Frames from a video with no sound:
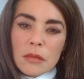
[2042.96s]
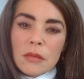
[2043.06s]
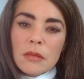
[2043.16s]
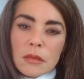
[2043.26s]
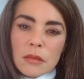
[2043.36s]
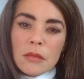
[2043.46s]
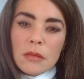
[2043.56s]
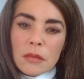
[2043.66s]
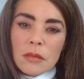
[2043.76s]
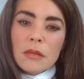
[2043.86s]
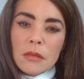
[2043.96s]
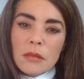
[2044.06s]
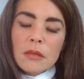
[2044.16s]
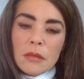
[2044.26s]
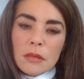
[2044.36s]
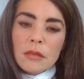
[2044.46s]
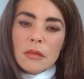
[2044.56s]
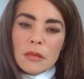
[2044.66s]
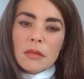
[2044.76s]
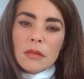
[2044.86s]

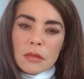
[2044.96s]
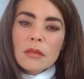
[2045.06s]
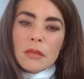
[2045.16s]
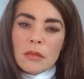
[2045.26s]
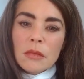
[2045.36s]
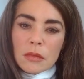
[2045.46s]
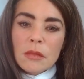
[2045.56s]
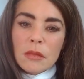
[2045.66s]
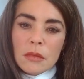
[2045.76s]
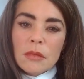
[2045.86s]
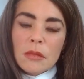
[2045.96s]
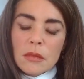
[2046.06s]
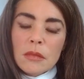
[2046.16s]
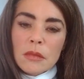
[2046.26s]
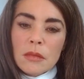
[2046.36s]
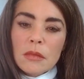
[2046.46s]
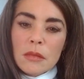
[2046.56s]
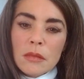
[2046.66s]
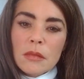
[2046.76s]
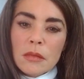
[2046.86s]

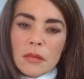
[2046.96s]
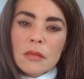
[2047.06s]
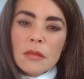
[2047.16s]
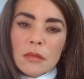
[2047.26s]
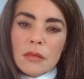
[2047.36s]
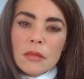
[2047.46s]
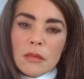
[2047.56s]
No words are spoken by the person on screen.